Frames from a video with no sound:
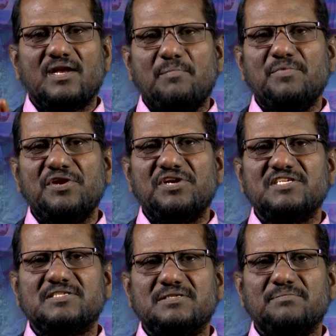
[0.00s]

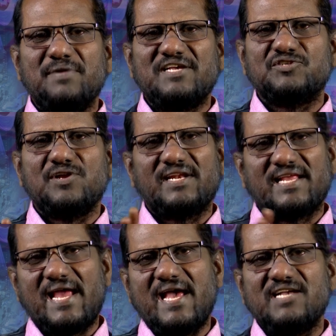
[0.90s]
Communities based on
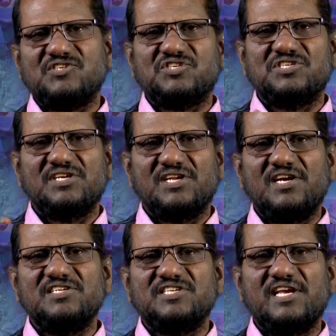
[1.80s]
caste
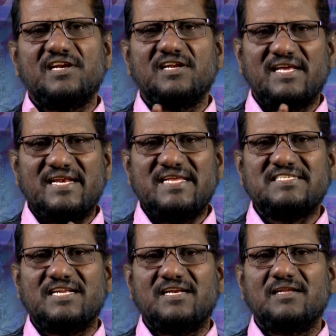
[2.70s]
religion,
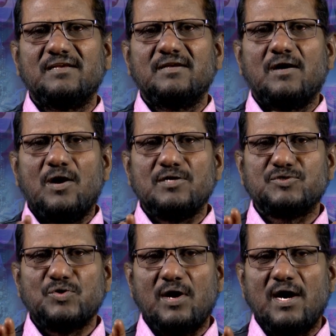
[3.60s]
region
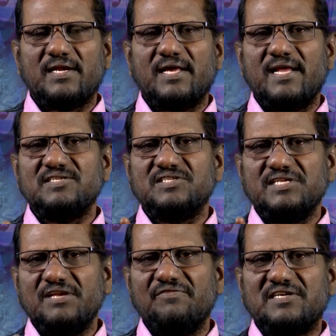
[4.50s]
also organize
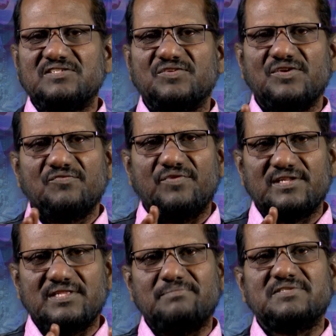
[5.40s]
events for
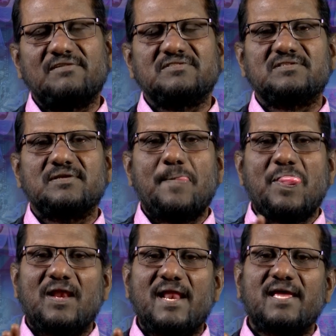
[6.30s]
themselves
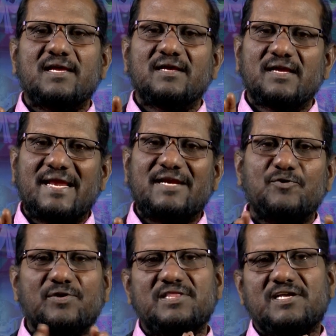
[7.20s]
like get
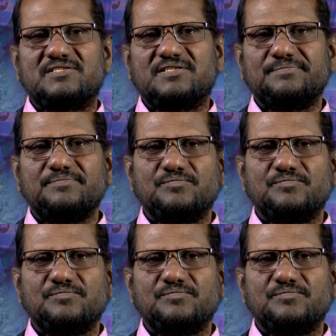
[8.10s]
togethers.